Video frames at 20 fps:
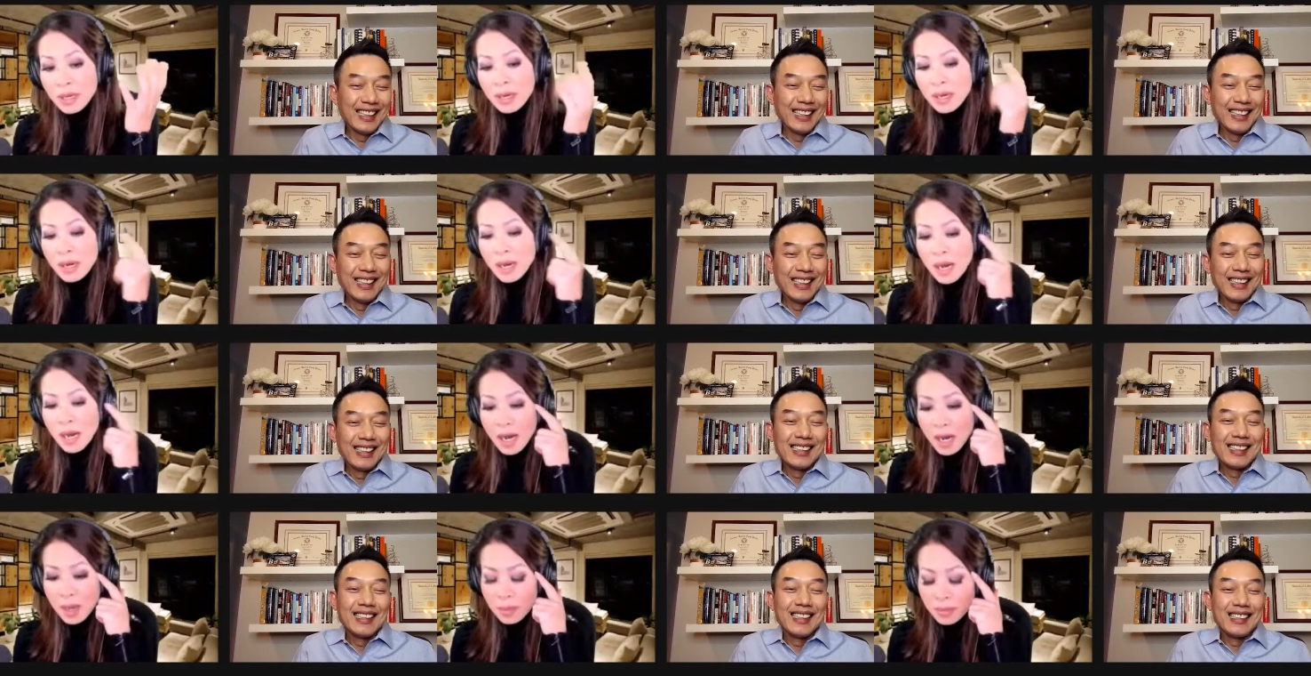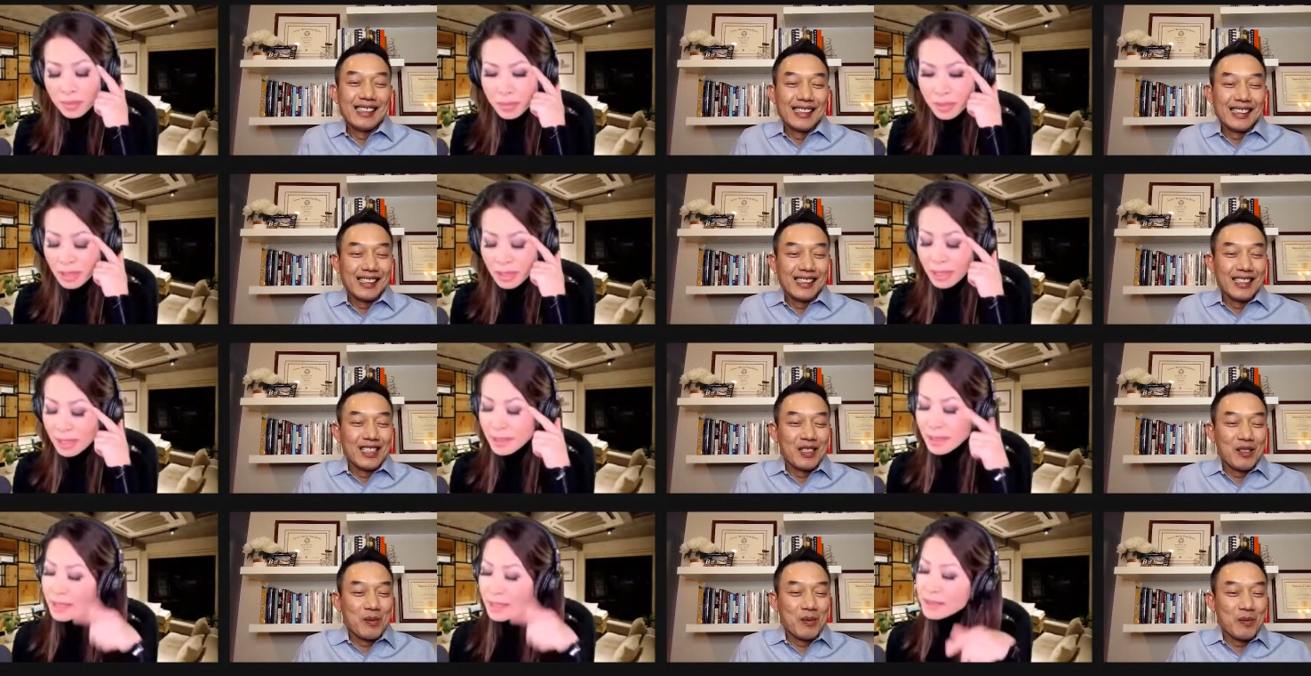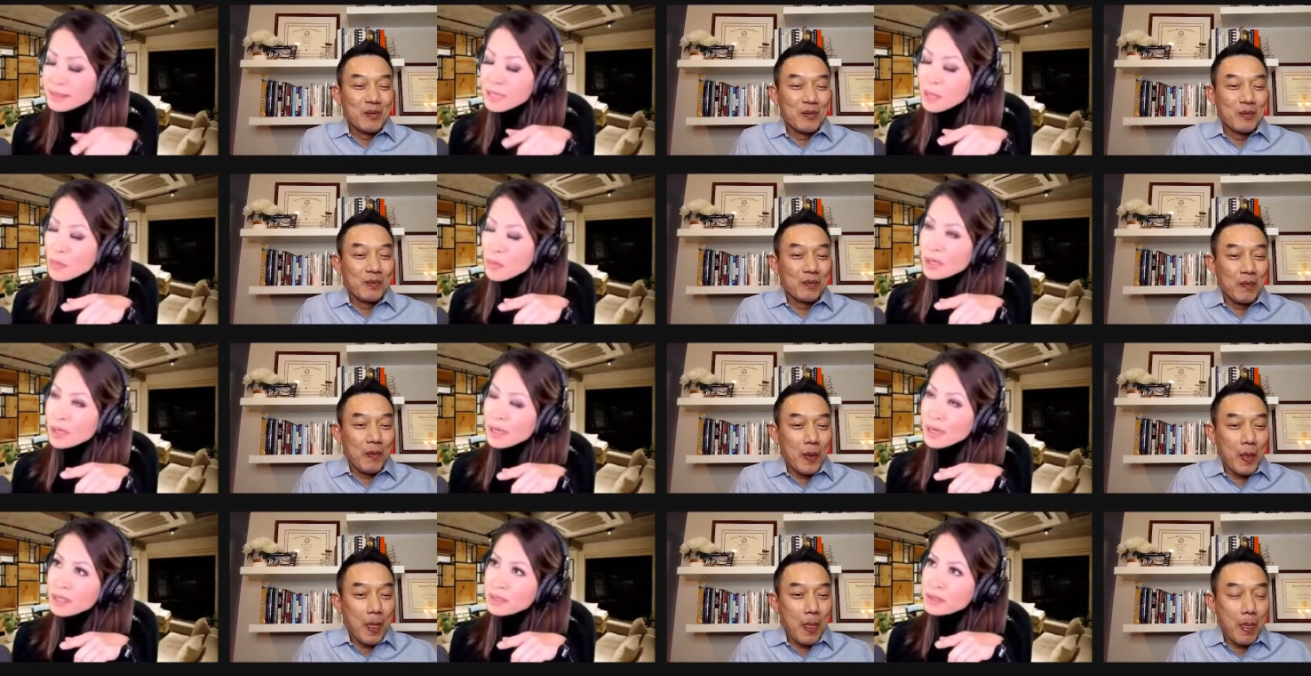Speaker 1: Um, and and someone
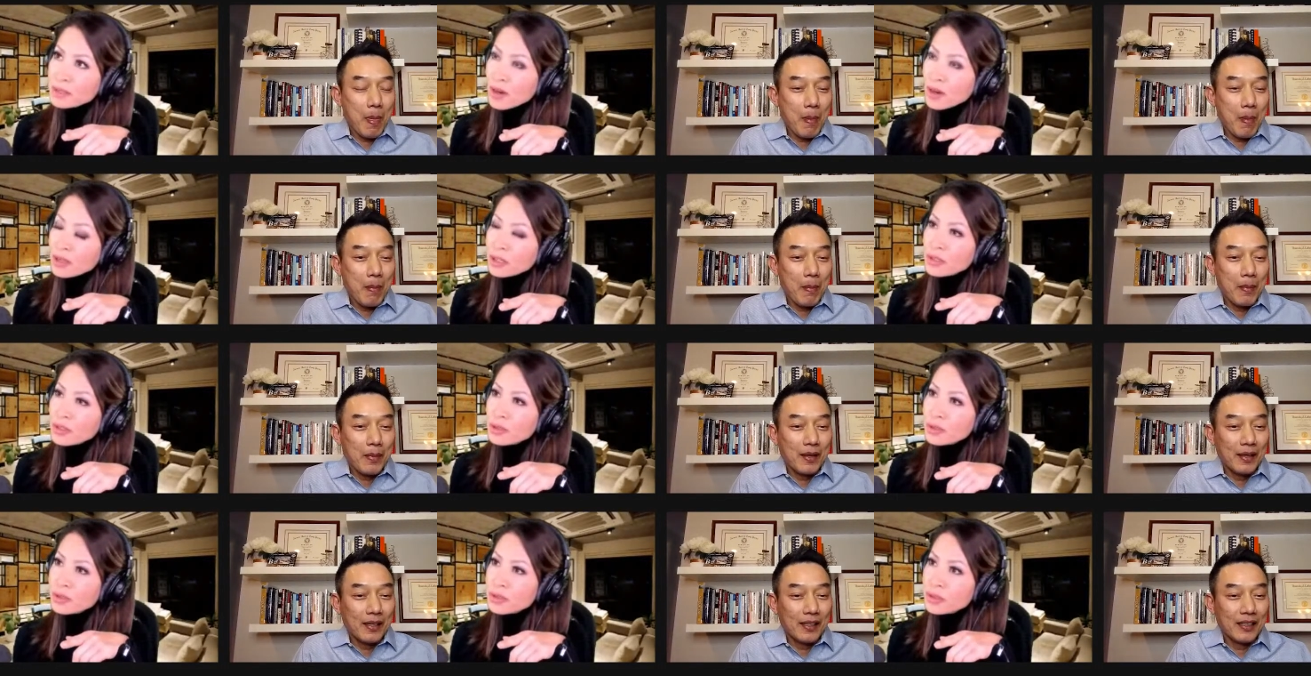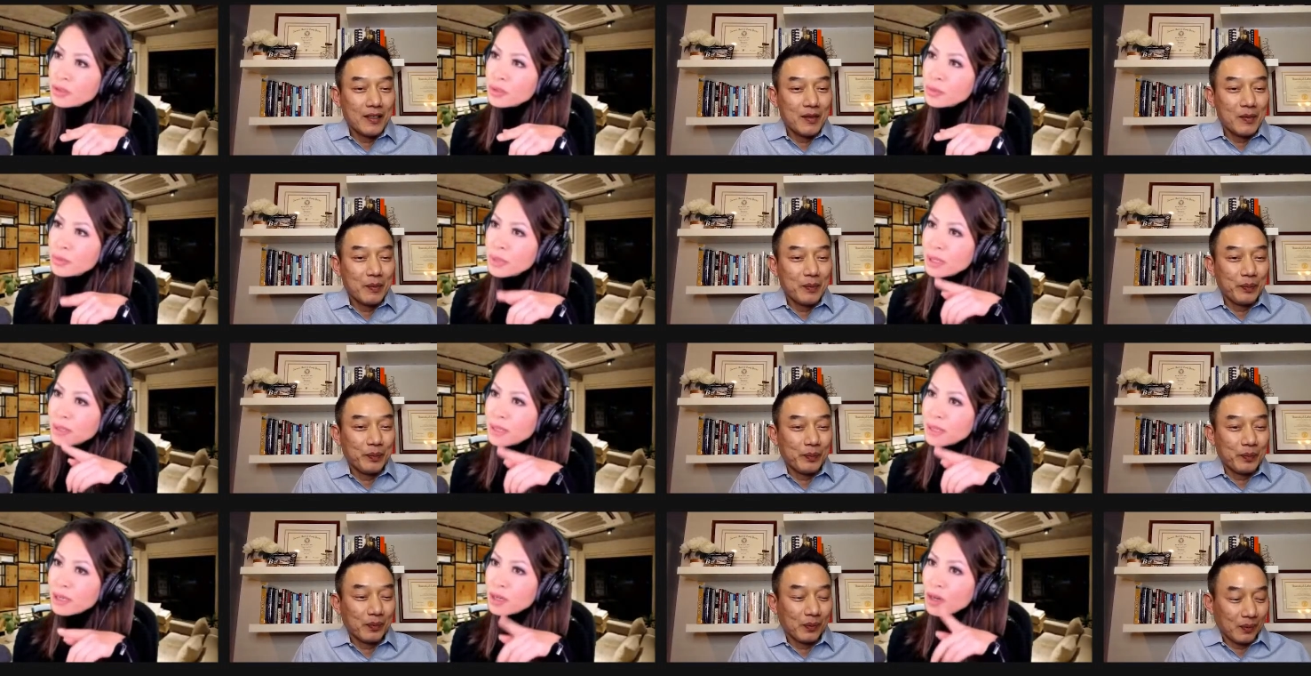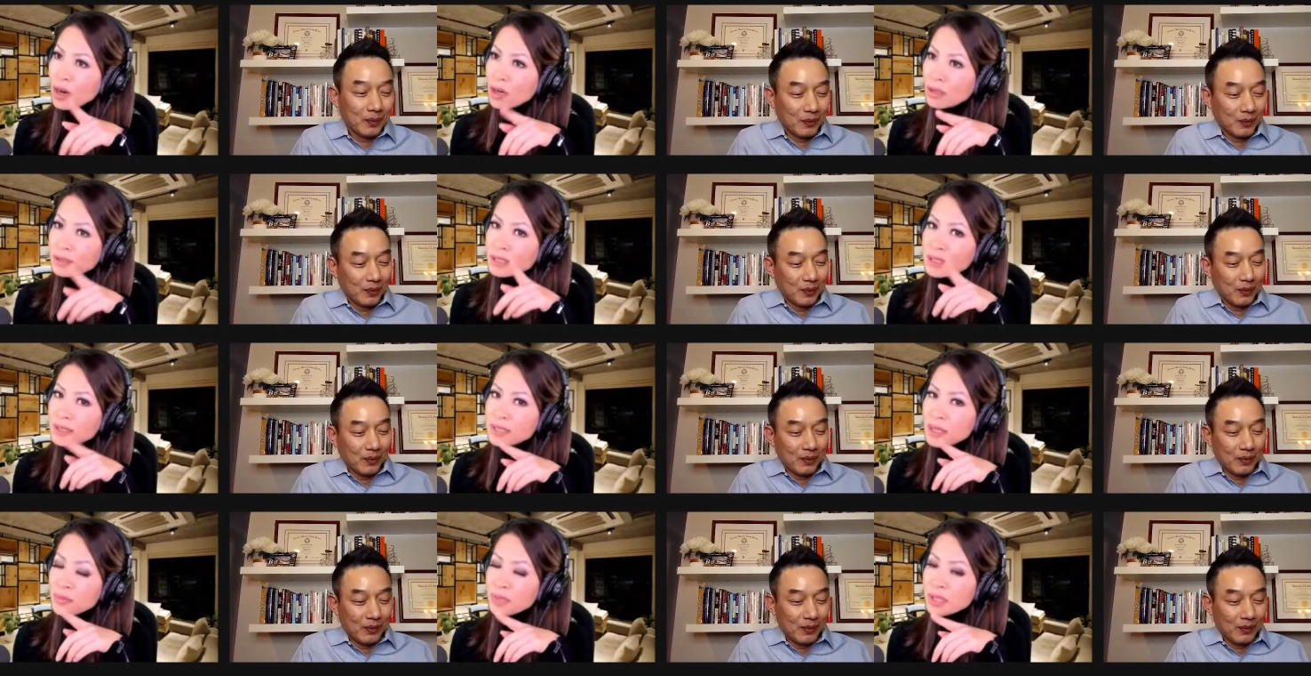else on YouTube, and they called it
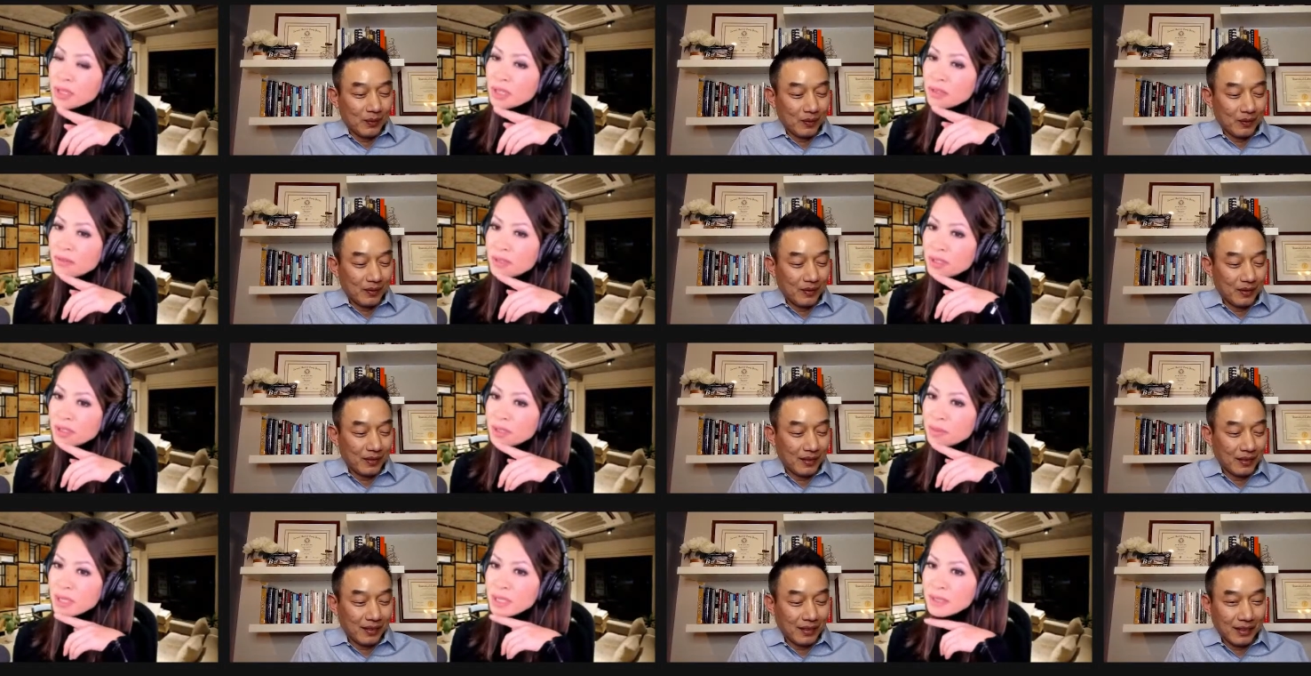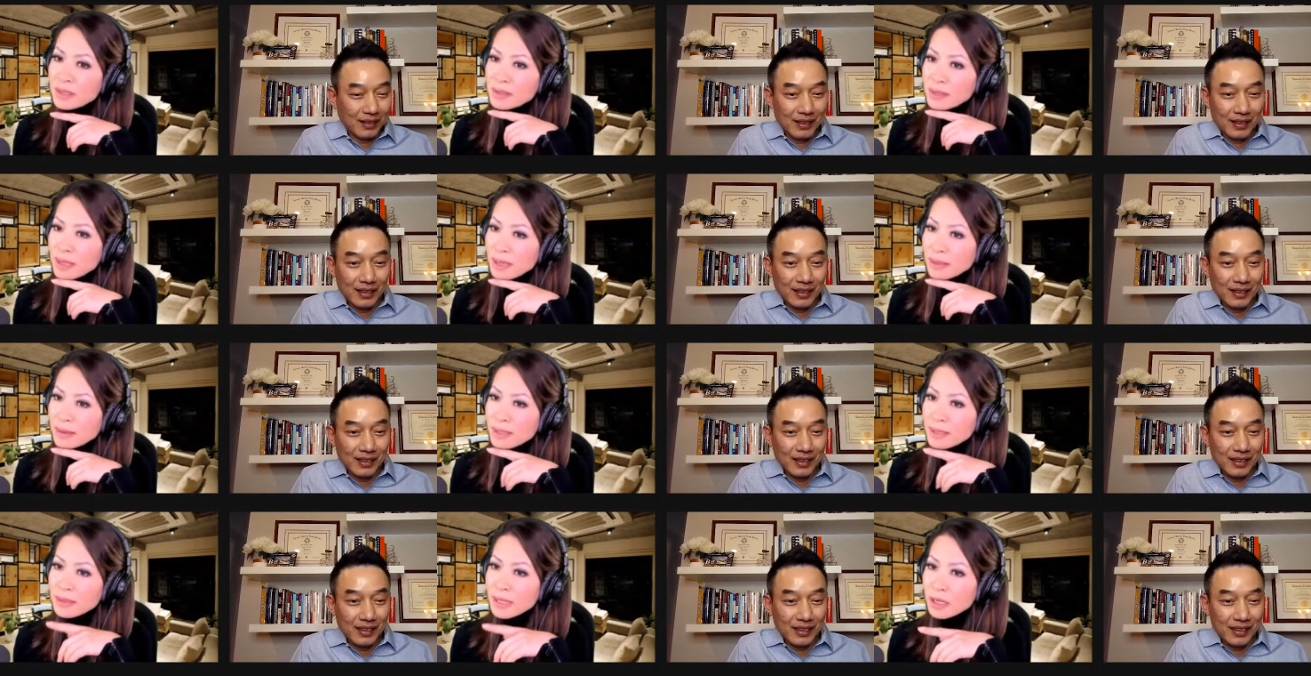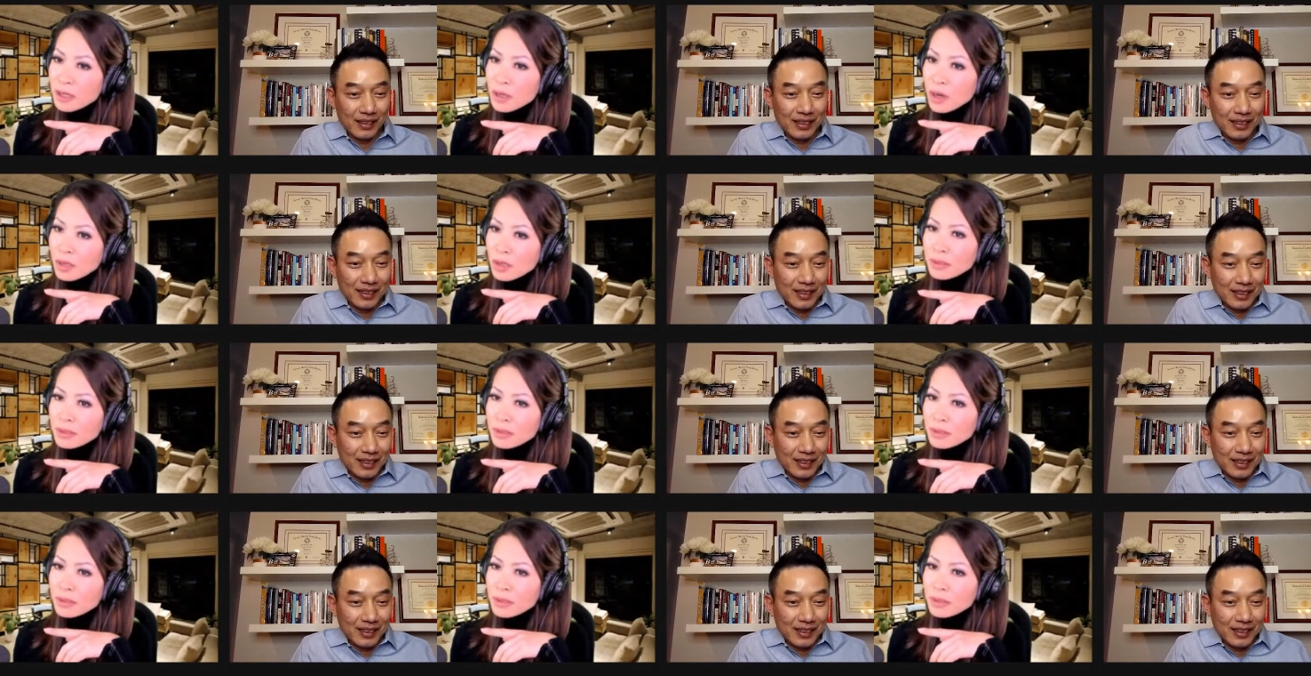something in Vietnamese. I think they called